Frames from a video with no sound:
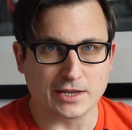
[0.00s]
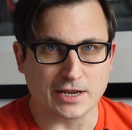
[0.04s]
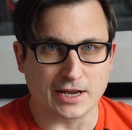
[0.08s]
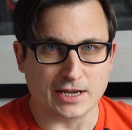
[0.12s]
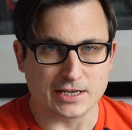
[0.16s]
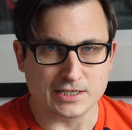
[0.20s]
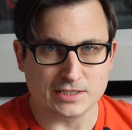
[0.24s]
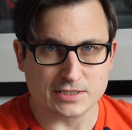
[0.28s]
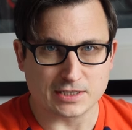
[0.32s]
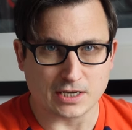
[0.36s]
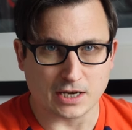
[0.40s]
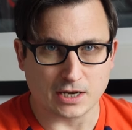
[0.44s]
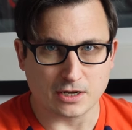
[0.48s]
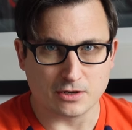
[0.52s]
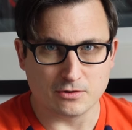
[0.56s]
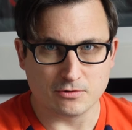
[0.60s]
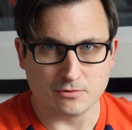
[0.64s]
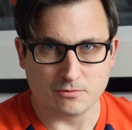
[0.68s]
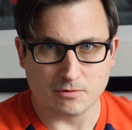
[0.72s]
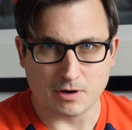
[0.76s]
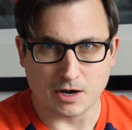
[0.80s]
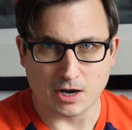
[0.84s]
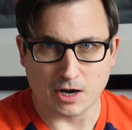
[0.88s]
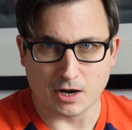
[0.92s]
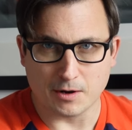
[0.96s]
okay,
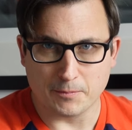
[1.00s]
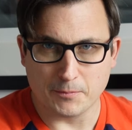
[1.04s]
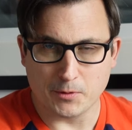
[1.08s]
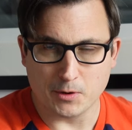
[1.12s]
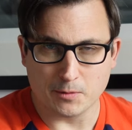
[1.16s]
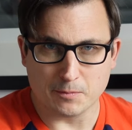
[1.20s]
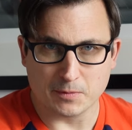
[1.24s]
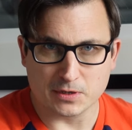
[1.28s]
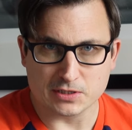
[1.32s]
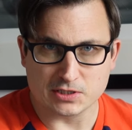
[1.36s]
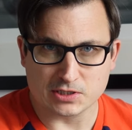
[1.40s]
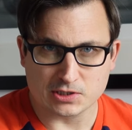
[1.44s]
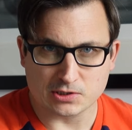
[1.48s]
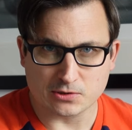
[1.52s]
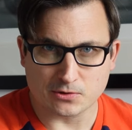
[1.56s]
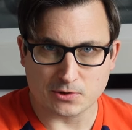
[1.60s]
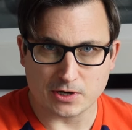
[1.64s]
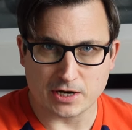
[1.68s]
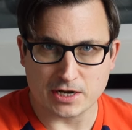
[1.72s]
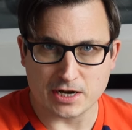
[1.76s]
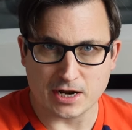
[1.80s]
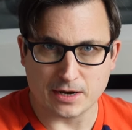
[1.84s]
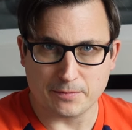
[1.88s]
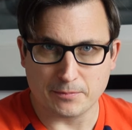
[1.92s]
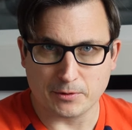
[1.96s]
so I'll put my
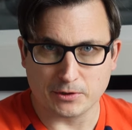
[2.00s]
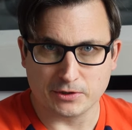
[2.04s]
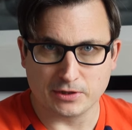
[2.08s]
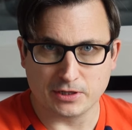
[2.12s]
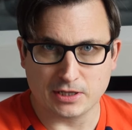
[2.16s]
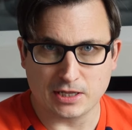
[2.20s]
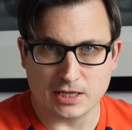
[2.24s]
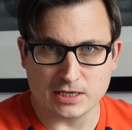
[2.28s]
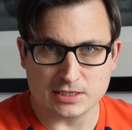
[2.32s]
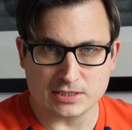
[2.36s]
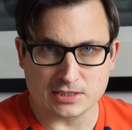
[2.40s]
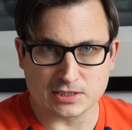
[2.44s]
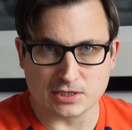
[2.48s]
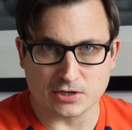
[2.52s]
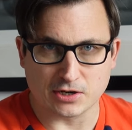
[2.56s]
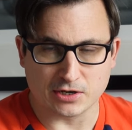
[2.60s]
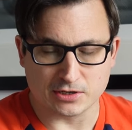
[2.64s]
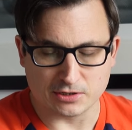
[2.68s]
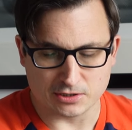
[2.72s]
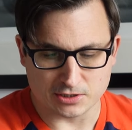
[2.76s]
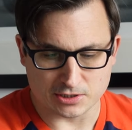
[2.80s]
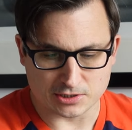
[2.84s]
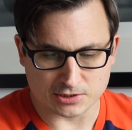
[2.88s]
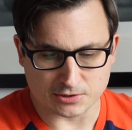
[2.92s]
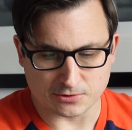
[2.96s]
screen up on this side
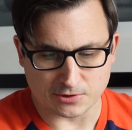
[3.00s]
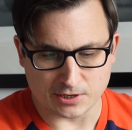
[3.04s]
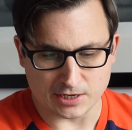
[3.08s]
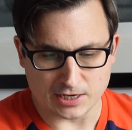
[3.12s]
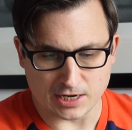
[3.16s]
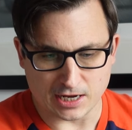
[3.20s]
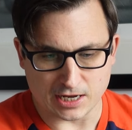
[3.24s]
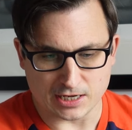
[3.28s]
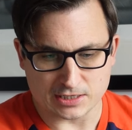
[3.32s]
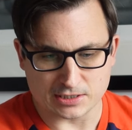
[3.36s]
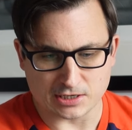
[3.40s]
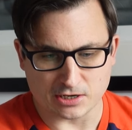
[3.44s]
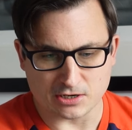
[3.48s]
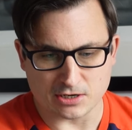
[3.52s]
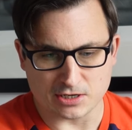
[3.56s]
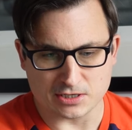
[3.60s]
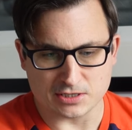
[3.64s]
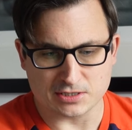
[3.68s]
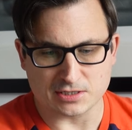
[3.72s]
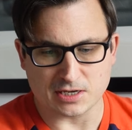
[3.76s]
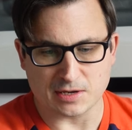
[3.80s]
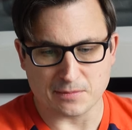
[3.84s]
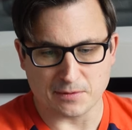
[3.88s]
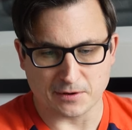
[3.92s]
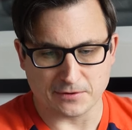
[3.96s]
of the screen here so you can
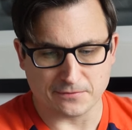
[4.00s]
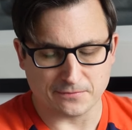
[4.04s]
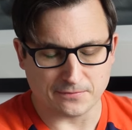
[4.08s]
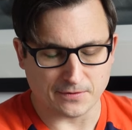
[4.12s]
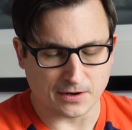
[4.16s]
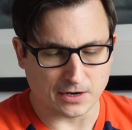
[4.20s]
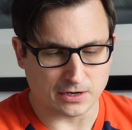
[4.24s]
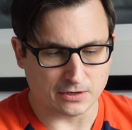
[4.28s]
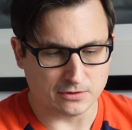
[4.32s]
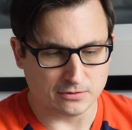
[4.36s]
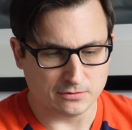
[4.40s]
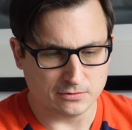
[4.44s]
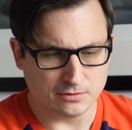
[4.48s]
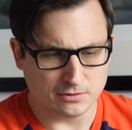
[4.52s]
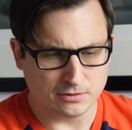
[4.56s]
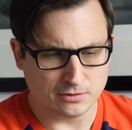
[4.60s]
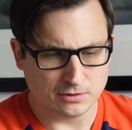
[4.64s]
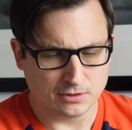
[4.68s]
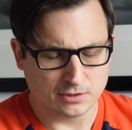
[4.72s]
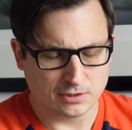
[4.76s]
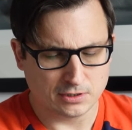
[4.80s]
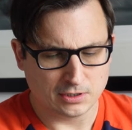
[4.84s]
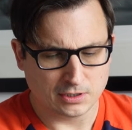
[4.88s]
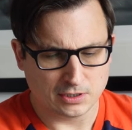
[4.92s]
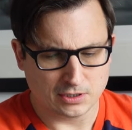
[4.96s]
see my phone.
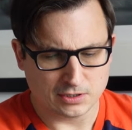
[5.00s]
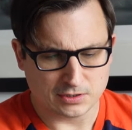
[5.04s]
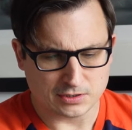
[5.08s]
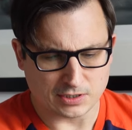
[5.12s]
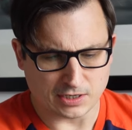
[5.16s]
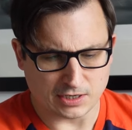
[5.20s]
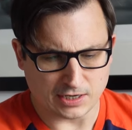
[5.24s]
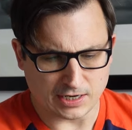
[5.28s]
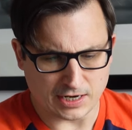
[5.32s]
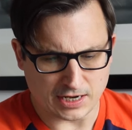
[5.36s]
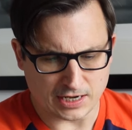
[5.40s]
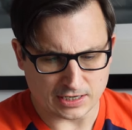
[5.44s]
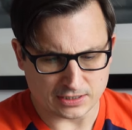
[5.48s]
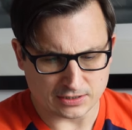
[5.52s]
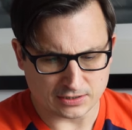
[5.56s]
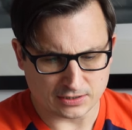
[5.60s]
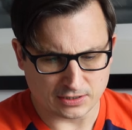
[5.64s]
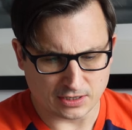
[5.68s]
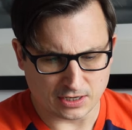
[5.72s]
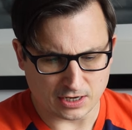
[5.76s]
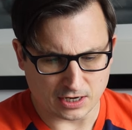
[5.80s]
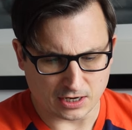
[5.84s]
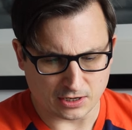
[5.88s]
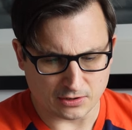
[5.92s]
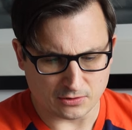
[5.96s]
So let's
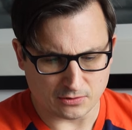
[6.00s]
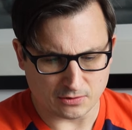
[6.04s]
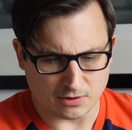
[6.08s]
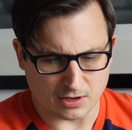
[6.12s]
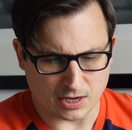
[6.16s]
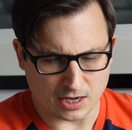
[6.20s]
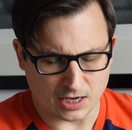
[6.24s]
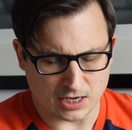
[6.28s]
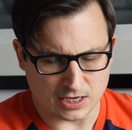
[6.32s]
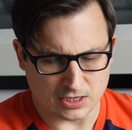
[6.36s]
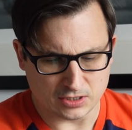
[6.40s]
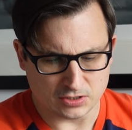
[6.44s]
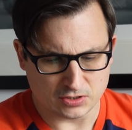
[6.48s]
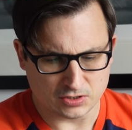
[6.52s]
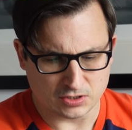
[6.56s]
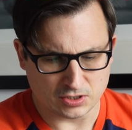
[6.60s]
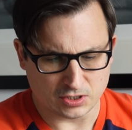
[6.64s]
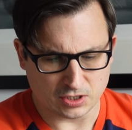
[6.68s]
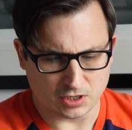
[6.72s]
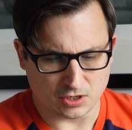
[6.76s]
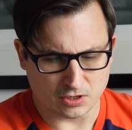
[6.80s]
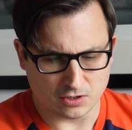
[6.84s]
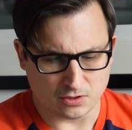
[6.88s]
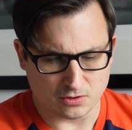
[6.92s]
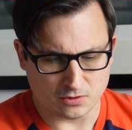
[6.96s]
go
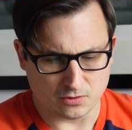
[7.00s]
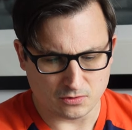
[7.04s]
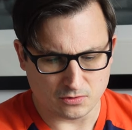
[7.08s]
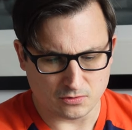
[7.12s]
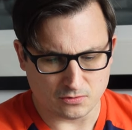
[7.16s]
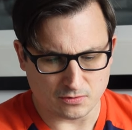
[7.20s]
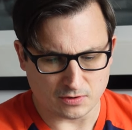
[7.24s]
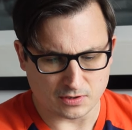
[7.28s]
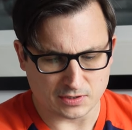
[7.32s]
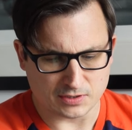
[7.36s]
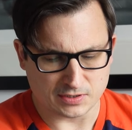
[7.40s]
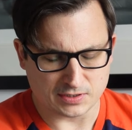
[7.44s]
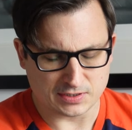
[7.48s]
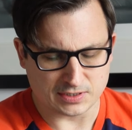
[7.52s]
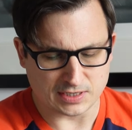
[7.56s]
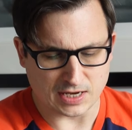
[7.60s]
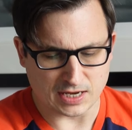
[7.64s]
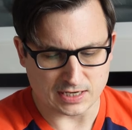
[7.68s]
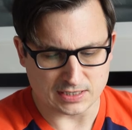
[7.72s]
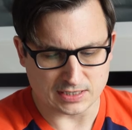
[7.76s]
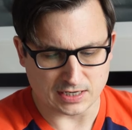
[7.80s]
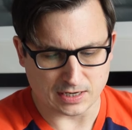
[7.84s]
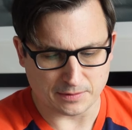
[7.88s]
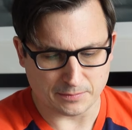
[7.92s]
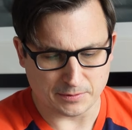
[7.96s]
into
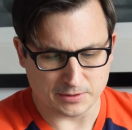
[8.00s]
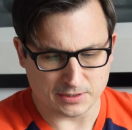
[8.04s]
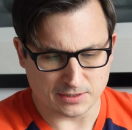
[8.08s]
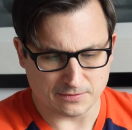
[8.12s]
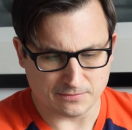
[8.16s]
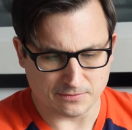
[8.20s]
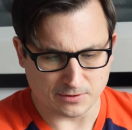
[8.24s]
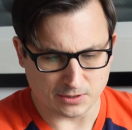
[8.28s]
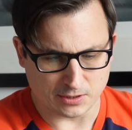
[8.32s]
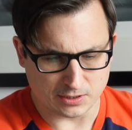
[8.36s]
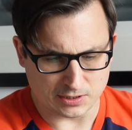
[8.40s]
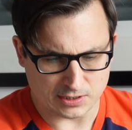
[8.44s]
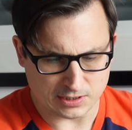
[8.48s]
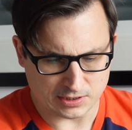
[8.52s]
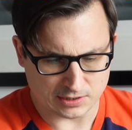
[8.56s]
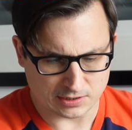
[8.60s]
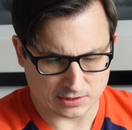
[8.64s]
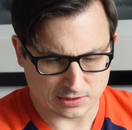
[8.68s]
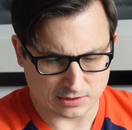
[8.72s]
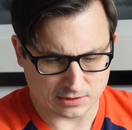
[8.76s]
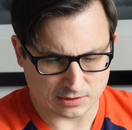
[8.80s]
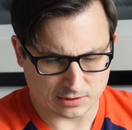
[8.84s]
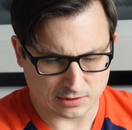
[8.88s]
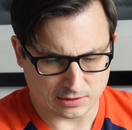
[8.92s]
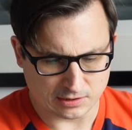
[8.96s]
set up a
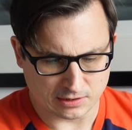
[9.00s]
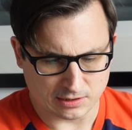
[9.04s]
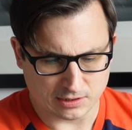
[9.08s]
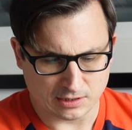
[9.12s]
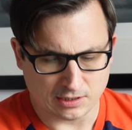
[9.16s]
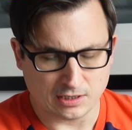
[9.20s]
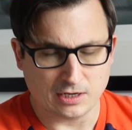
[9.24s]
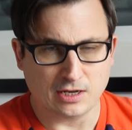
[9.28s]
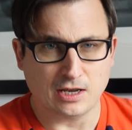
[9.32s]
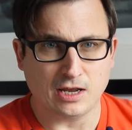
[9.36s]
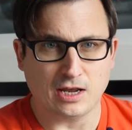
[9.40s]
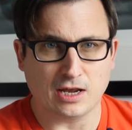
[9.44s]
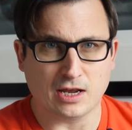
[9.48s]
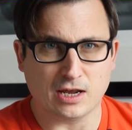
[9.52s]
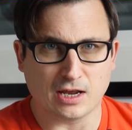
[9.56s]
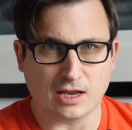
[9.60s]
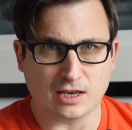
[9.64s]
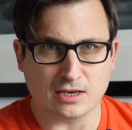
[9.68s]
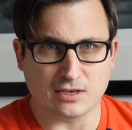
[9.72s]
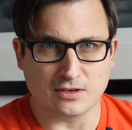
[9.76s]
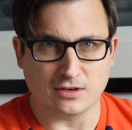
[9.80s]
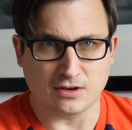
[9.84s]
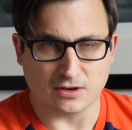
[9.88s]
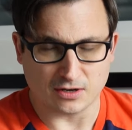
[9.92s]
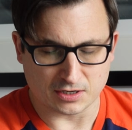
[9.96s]
device,
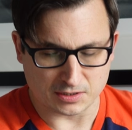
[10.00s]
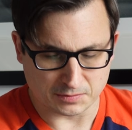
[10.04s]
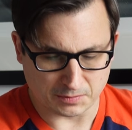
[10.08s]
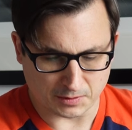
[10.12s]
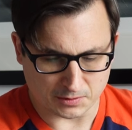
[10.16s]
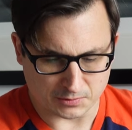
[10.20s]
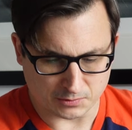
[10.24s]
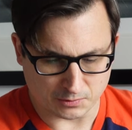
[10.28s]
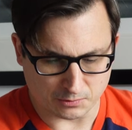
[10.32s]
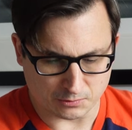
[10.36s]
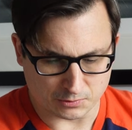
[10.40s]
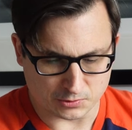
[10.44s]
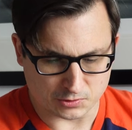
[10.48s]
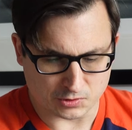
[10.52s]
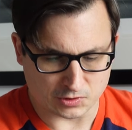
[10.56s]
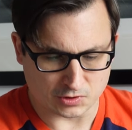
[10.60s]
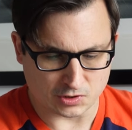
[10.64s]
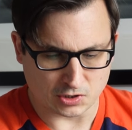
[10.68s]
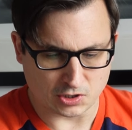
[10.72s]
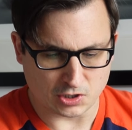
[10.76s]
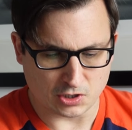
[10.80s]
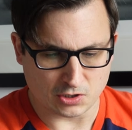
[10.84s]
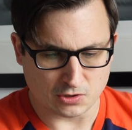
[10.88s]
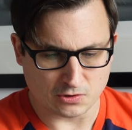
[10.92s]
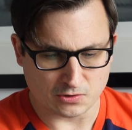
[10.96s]
and I suppose we want
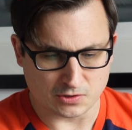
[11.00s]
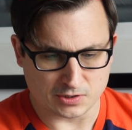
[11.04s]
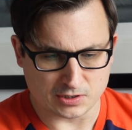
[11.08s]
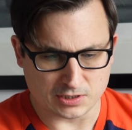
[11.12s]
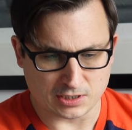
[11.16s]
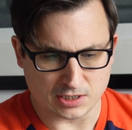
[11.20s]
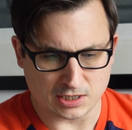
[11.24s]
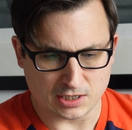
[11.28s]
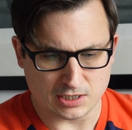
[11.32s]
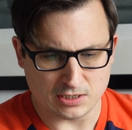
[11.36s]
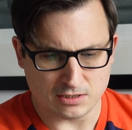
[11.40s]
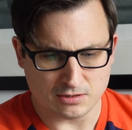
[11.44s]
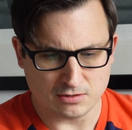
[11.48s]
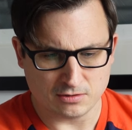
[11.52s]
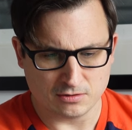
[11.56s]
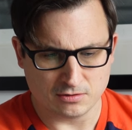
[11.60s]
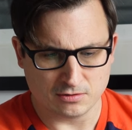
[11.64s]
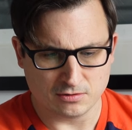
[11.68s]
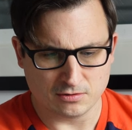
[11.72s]
security.